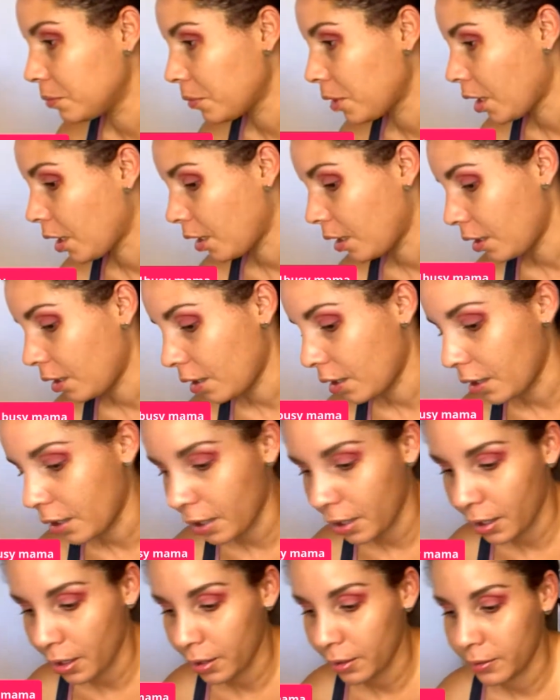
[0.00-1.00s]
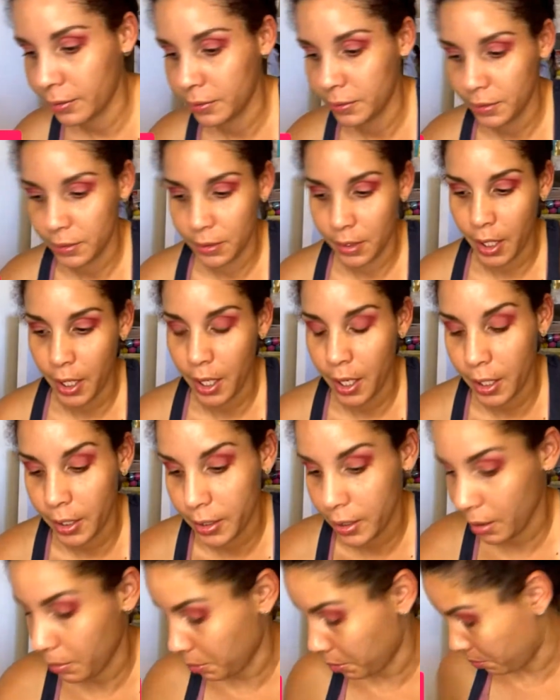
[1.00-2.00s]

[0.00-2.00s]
that I got some